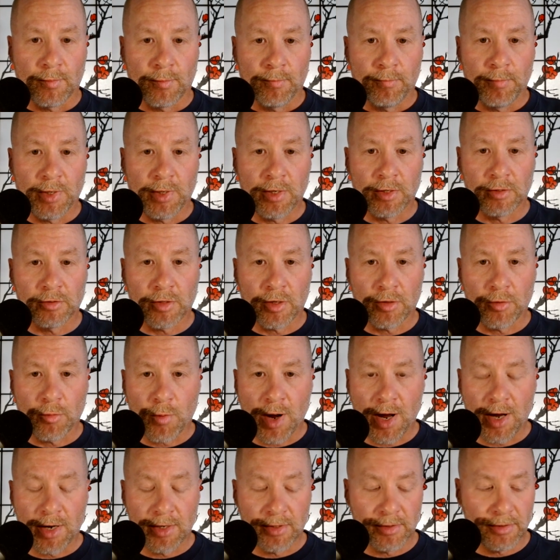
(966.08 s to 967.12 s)
Because
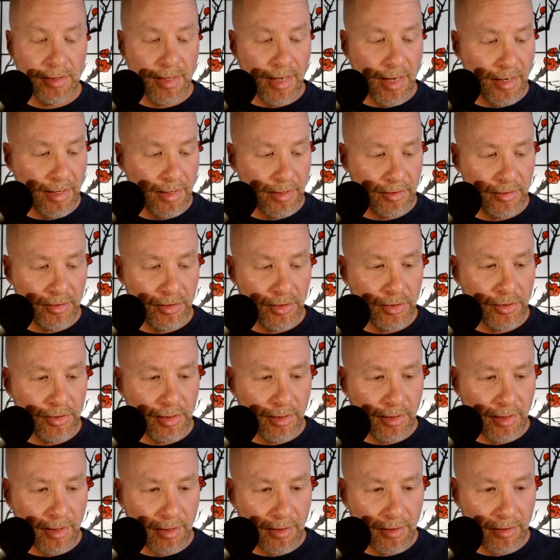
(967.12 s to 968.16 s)
otherwise, then it just,
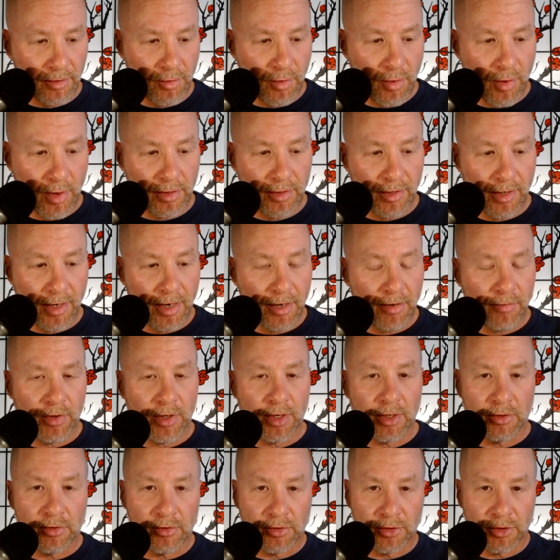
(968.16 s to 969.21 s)
at the end of
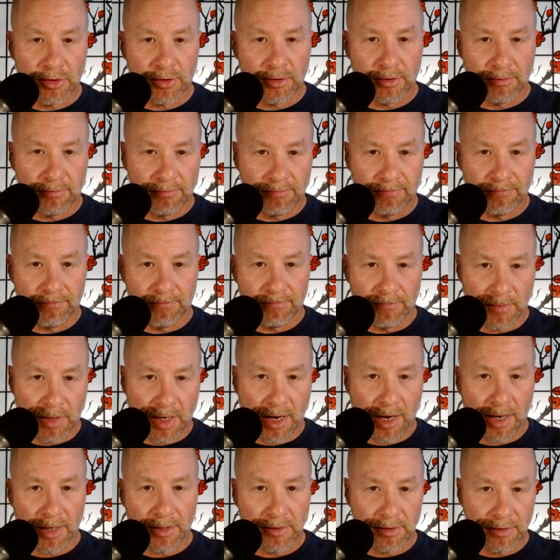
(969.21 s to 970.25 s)
it, it's just
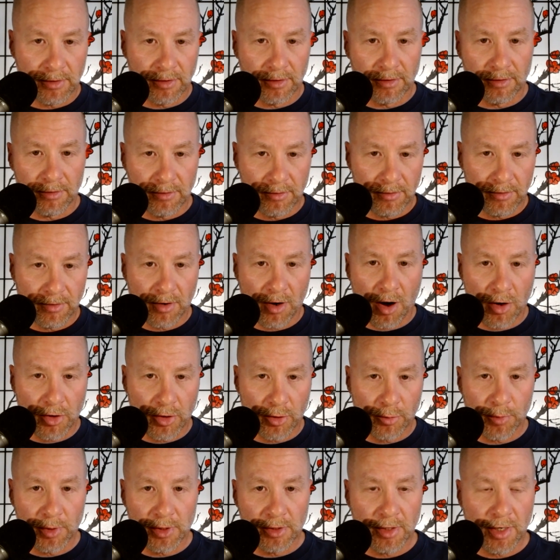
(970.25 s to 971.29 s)
constant
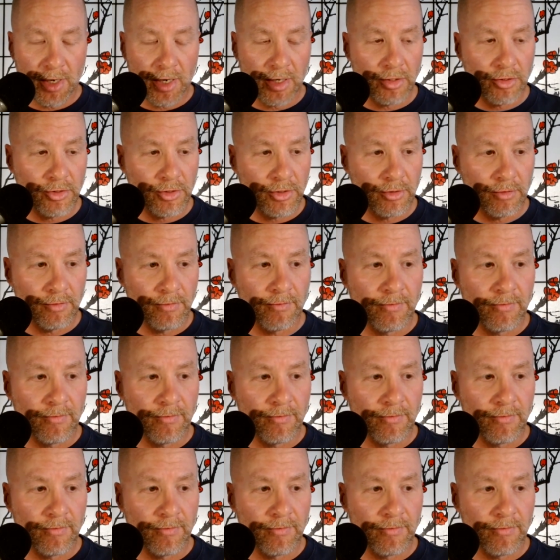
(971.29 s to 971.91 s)
argumentation.